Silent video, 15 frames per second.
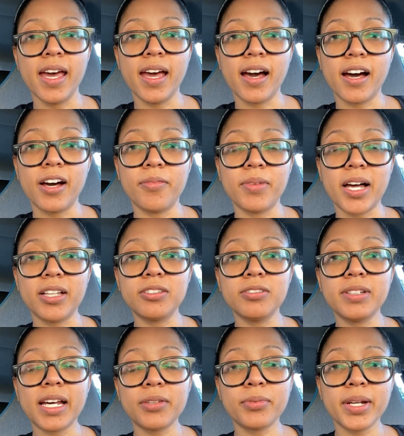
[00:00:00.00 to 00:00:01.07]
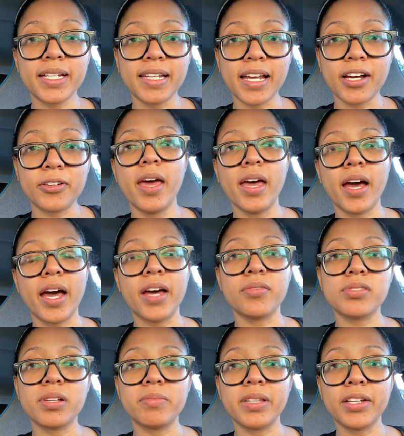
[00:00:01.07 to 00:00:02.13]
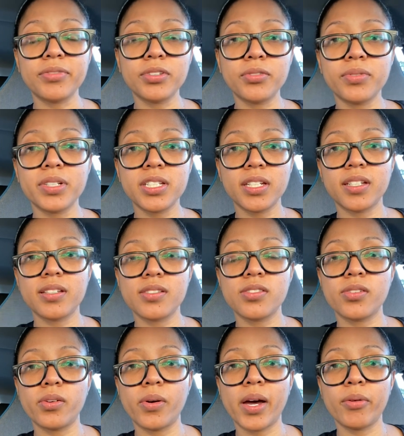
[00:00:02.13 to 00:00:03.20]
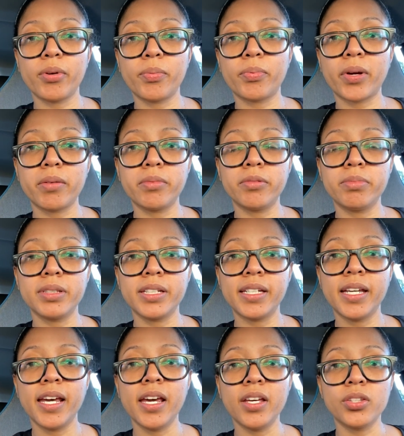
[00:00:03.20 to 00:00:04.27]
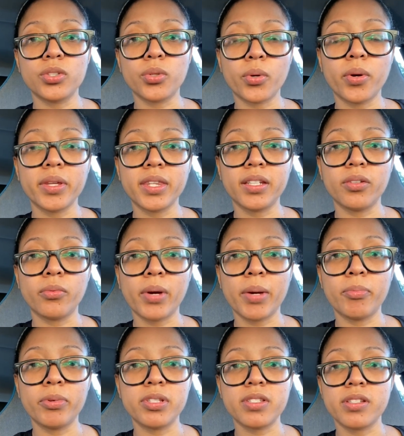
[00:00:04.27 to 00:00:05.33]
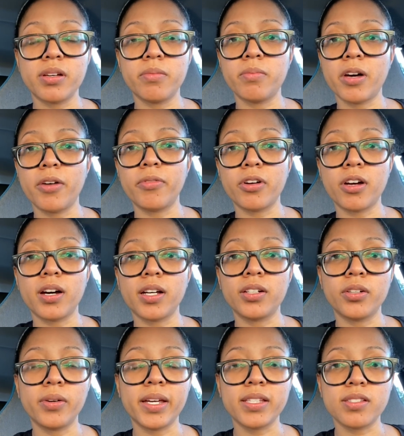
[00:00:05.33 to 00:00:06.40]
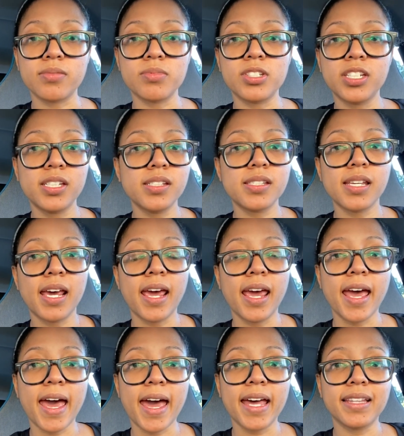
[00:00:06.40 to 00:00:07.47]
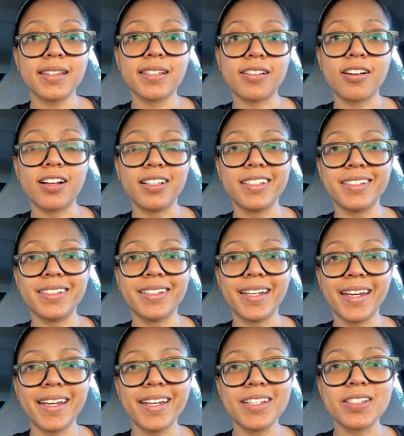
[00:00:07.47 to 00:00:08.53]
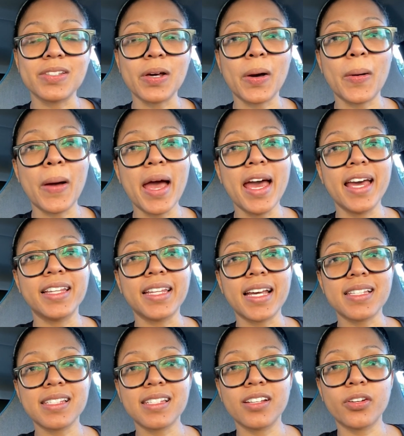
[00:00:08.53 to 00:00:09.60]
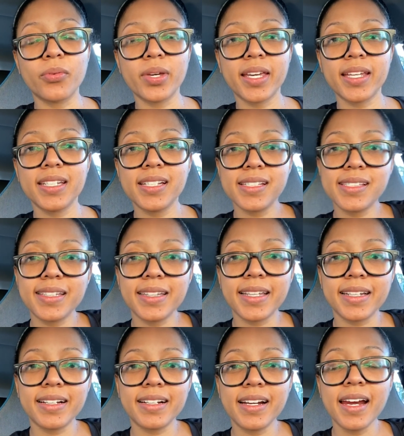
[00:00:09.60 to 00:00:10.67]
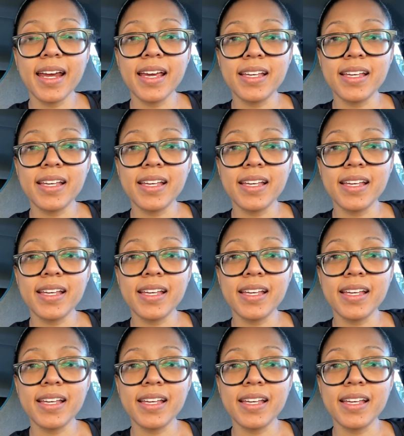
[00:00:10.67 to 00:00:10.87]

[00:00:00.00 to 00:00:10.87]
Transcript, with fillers: I'll do that right now. I have some leftover chicken, so I will probably throw it in a wrap with some avocado and some cheese and call it a day. So that's a quick and easy dinner.